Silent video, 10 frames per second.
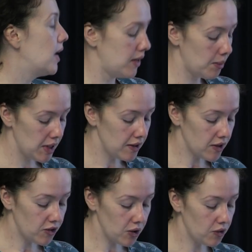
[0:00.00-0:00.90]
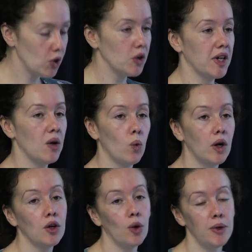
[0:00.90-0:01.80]
And that means if you've knocked out
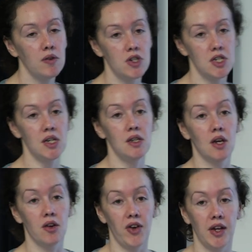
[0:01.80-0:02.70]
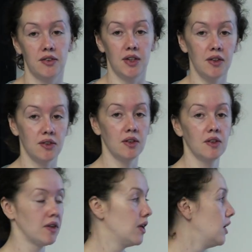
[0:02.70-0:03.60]
one copy of a gene that affects
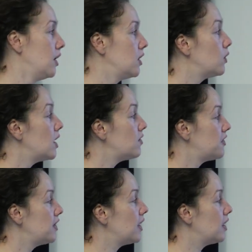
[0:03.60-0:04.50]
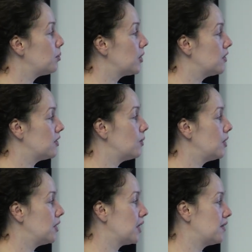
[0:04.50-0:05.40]
senescence, you'll never see it because it will
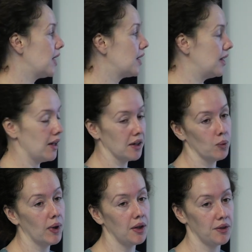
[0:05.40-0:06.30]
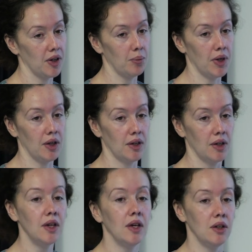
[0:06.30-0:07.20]
look exactly like a wild-type plant
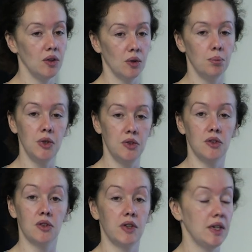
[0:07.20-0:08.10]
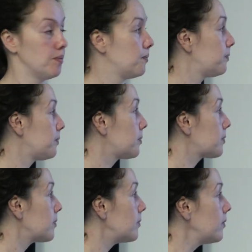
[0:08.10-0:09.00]
in your mutant screen.
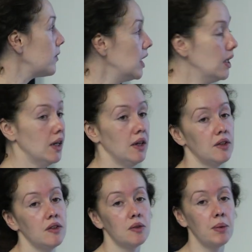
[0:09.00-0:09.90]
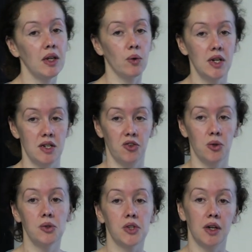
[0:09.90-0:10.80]
So this has made it quite
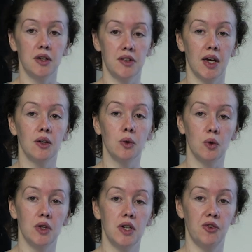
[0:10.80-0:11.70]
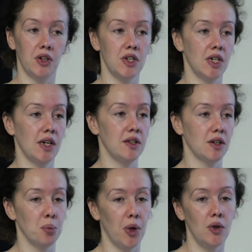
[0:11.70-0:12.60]
difficult to understand all the different
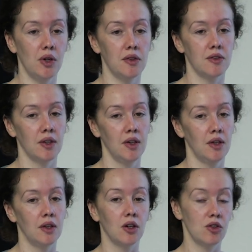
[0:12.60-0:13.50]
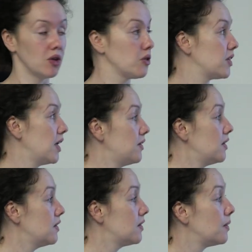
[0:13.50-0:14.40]
genetic components that control
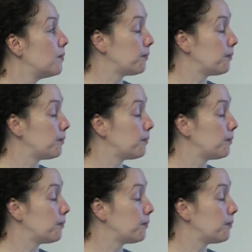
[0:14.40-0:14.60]
senescence.